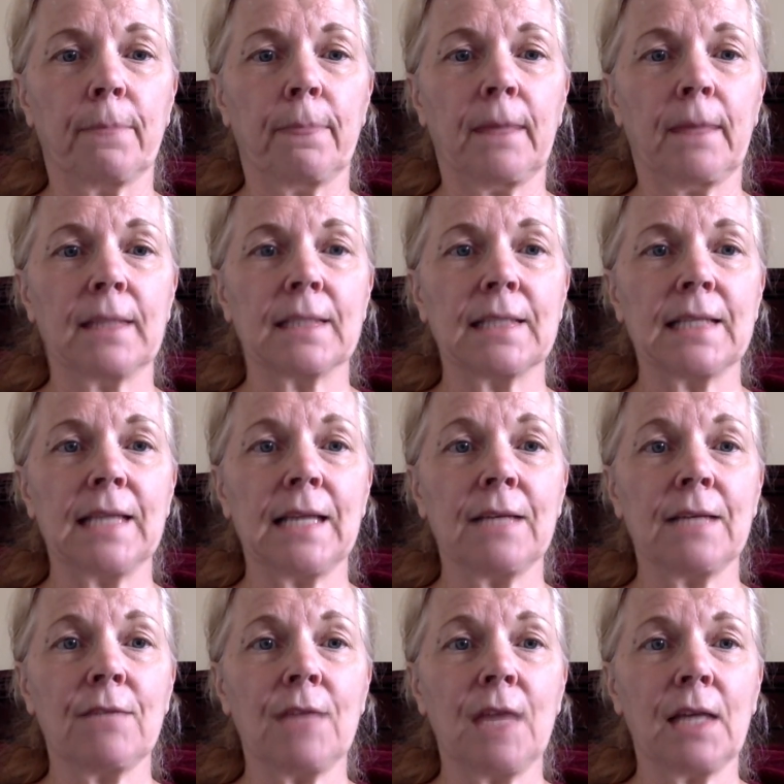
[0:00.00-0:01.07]
That's the end
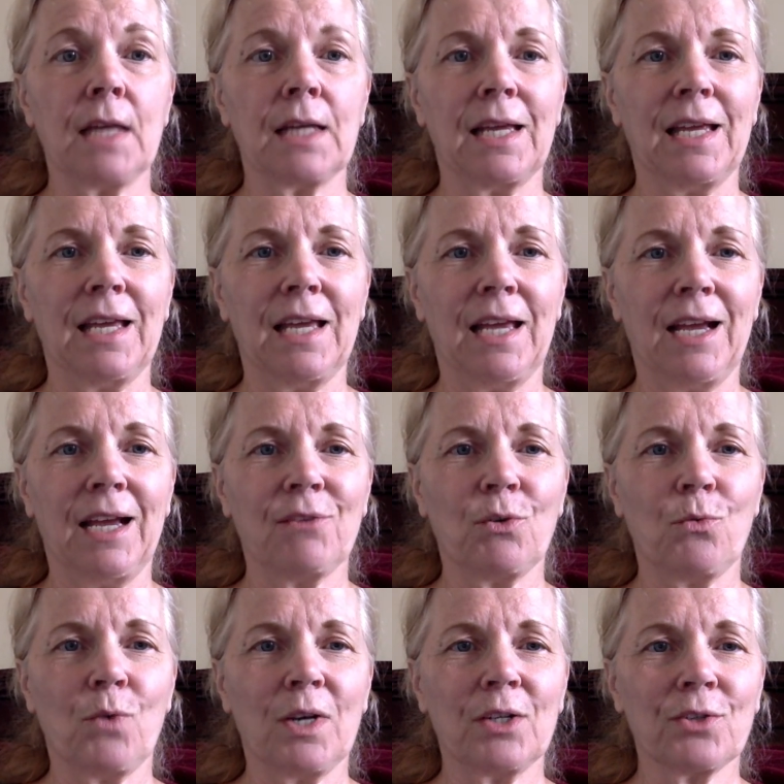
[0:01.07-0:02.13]
of that. Have a
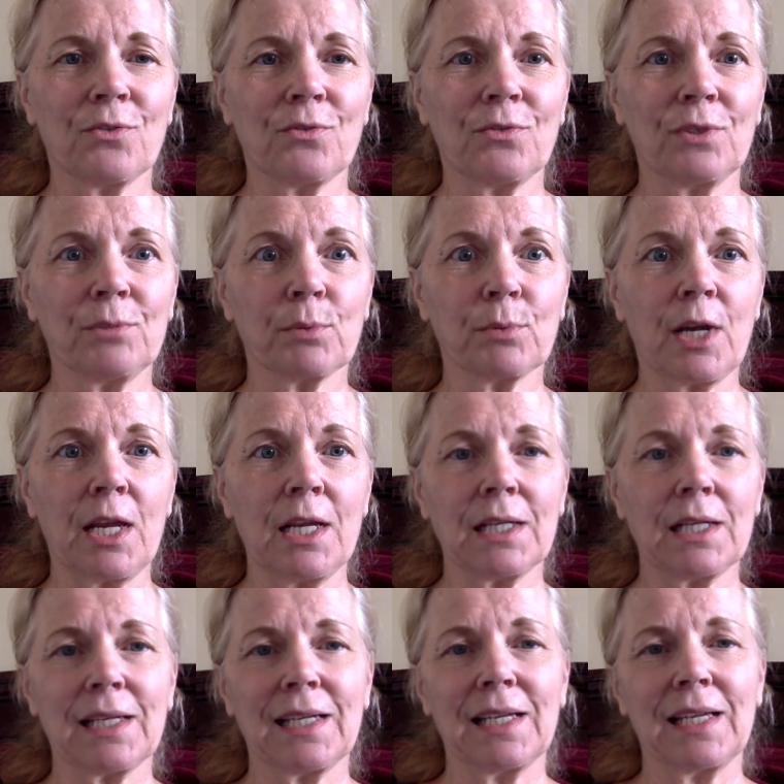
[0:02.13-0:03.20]
wonderful break.
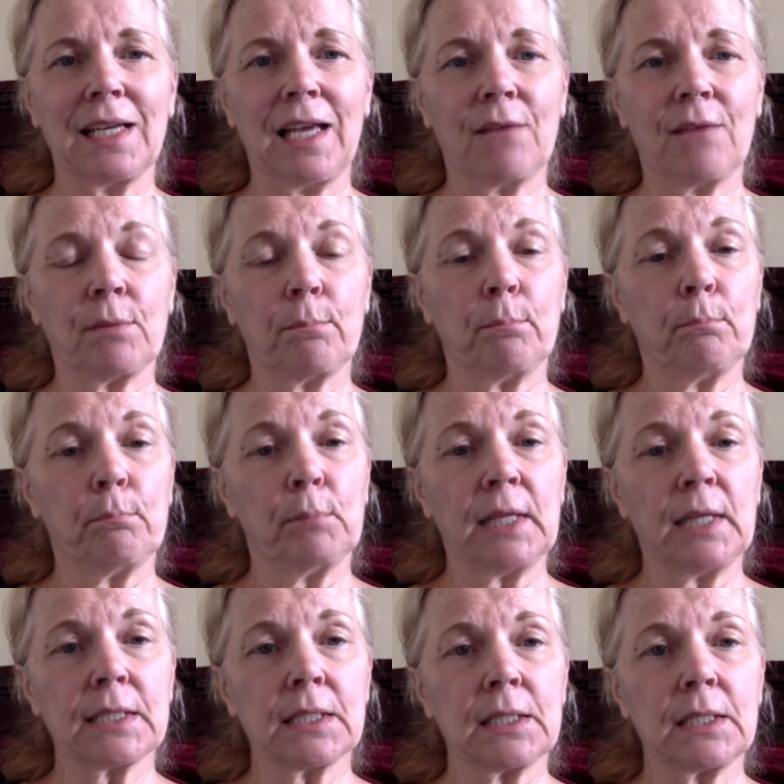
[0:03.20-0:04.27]
Have a
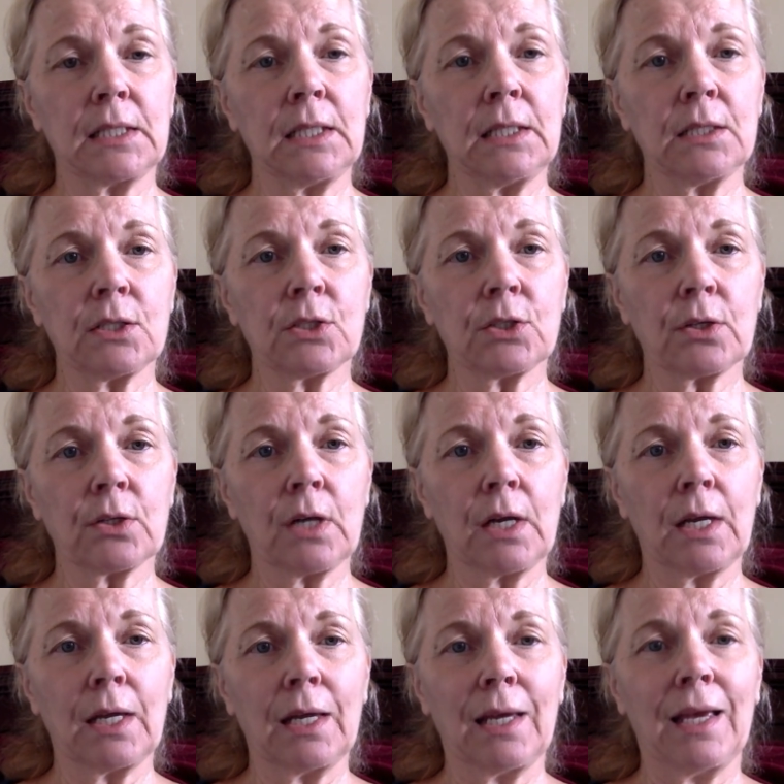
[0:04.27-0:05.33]
blessed Easter.
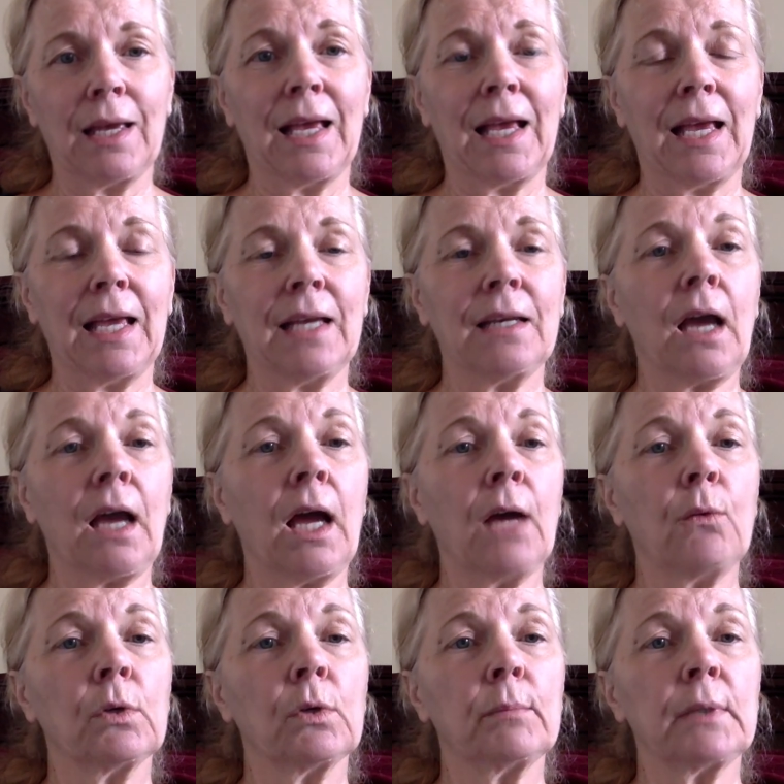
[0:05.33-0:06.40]
And I
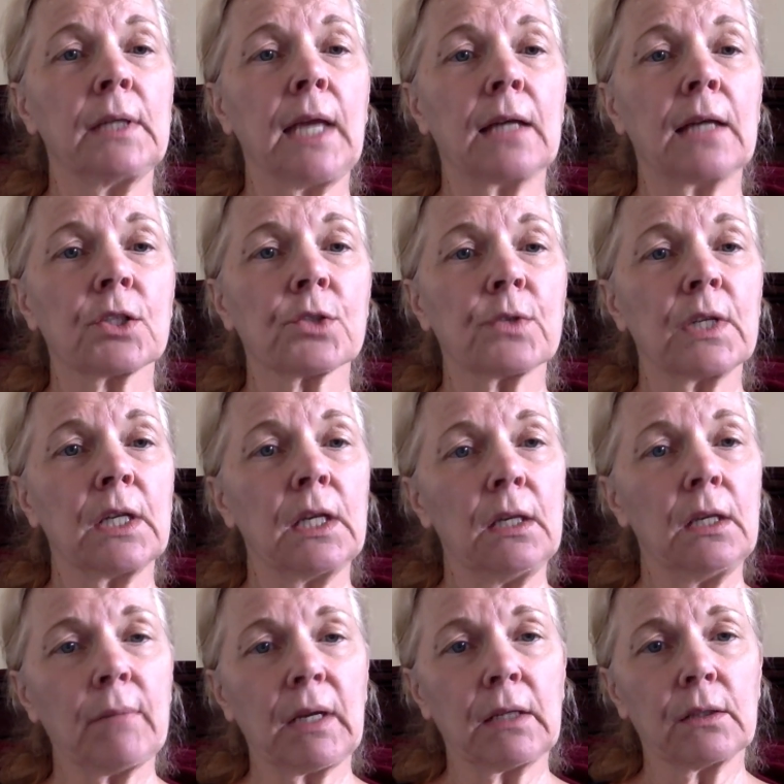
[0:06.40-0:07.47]
will be answering
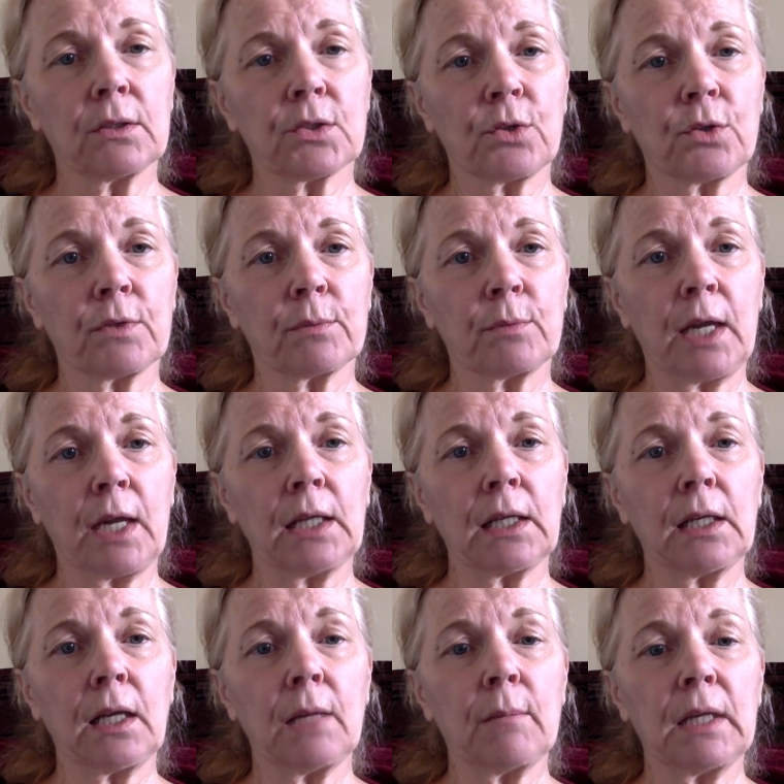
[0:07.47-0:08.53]
emails over break,
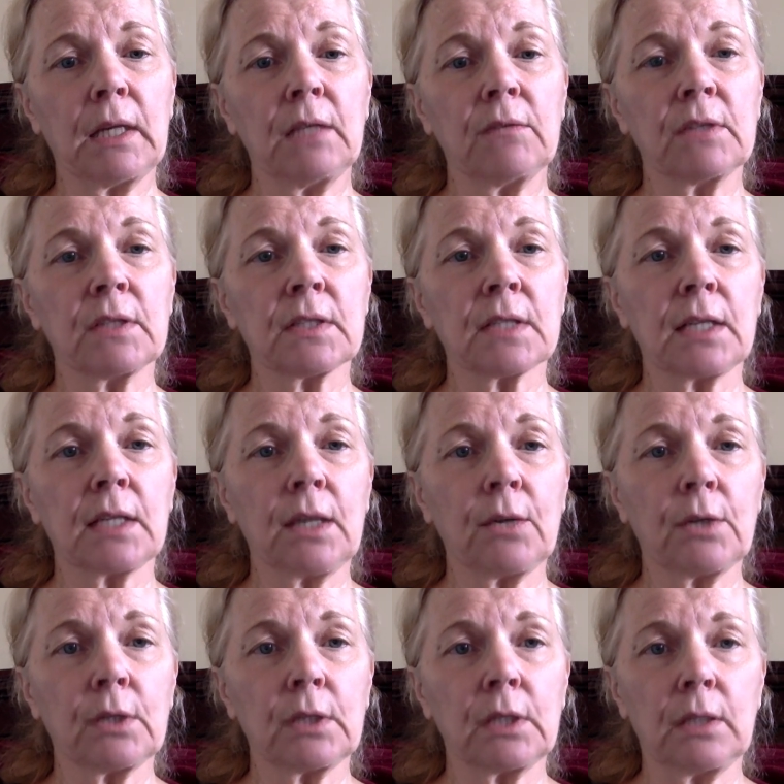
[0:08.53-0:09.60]
and I might even send out
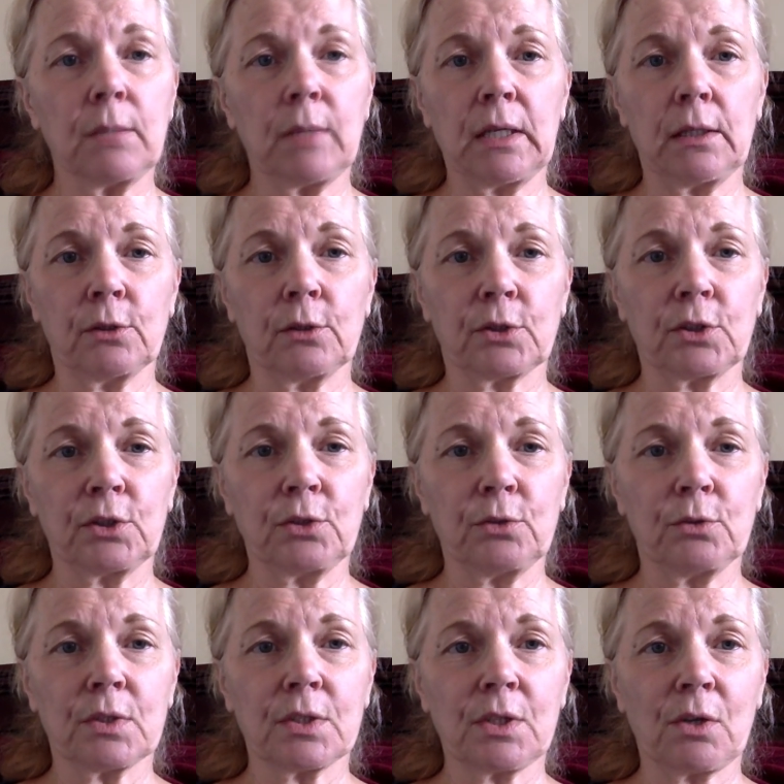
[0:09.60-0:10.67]
an email or two.
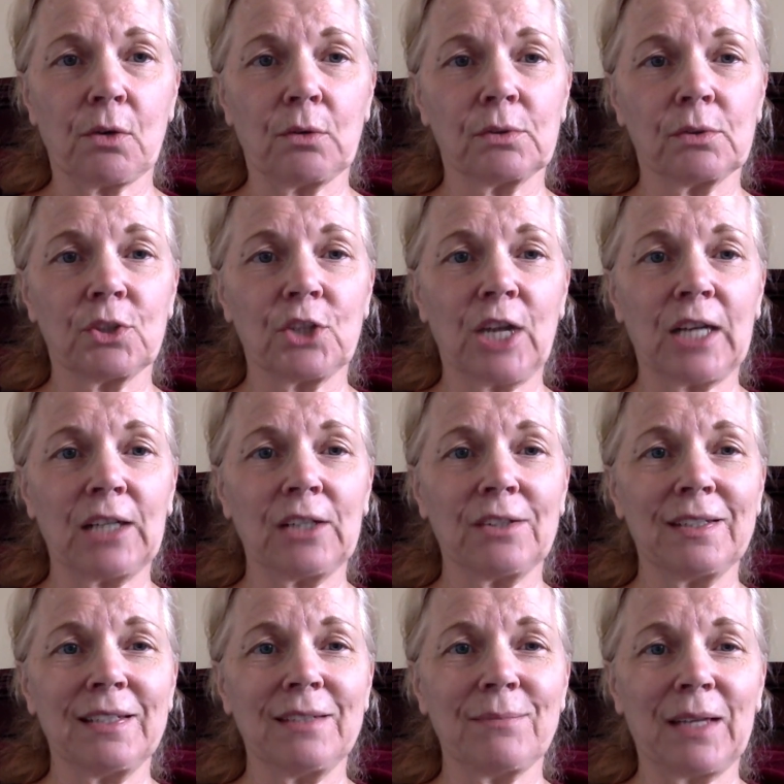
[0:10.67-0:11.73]
So check your
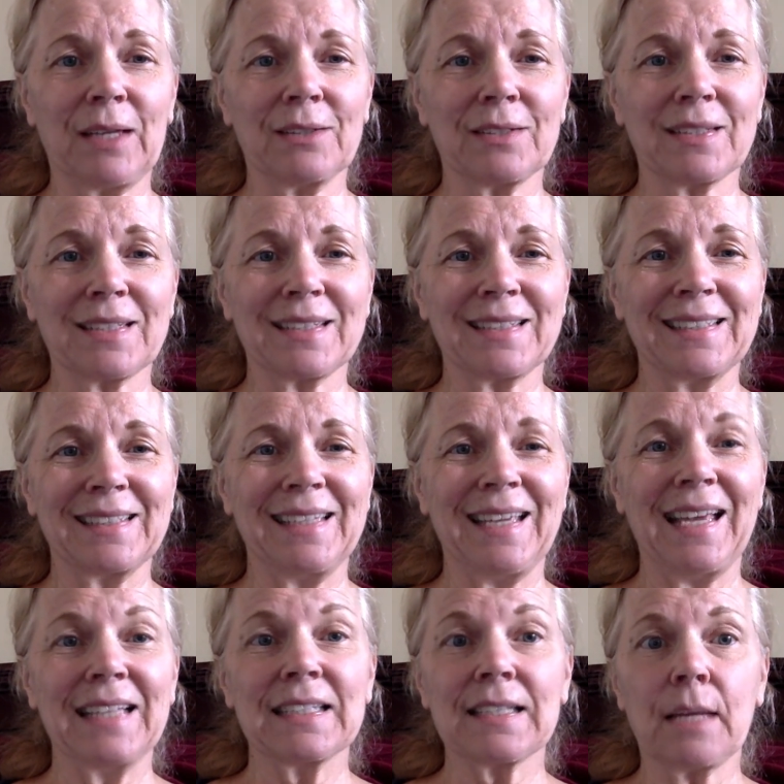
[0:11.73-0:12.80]
emails.
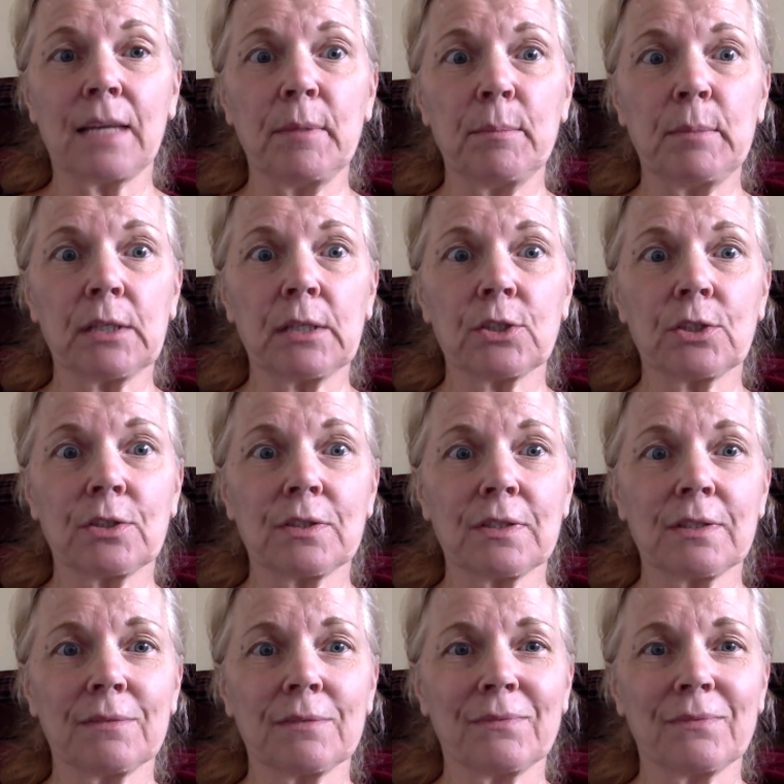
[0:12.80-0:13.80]
Send me pictures.